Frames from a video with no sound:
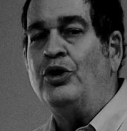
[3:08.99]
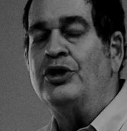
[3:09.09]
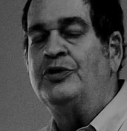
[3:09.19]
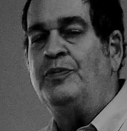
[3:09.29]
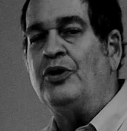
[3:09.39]

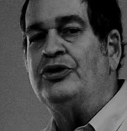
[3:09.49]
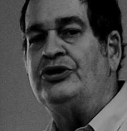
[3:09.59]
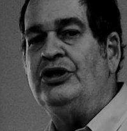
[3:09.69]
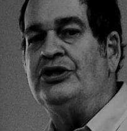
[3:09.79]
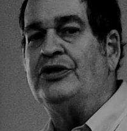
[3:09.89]

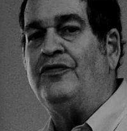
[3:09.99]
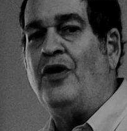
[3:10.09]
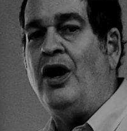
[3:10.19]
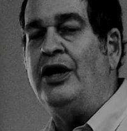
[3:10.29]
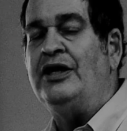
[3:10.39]
Conspiracy is
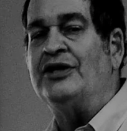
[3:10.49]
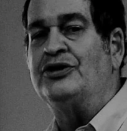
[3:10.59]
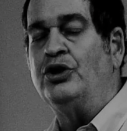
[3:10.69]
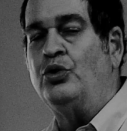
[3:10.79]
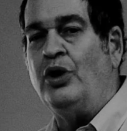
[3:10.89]
defined as
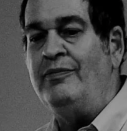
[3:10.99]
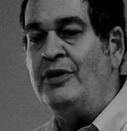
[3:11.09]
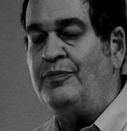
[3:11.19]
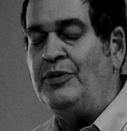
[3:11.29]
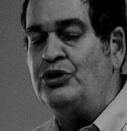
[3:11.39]
an
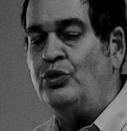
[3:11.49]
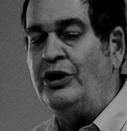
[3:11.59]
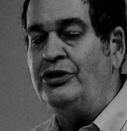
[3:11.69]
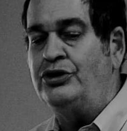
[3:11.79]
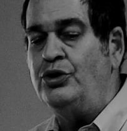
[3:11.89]
agreement
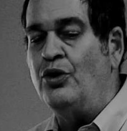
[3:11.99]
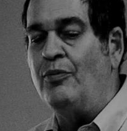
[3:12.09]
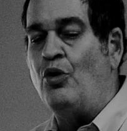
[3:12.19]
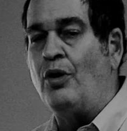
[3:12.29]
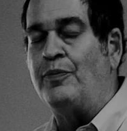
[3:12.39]
between two or
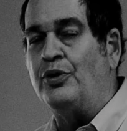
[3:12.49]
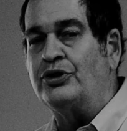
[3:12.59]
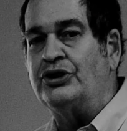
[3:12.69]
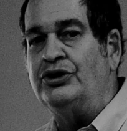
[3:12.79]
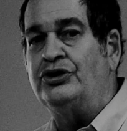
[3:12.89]
more
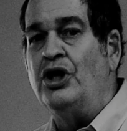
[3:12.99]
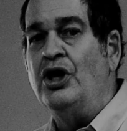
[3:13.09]
persons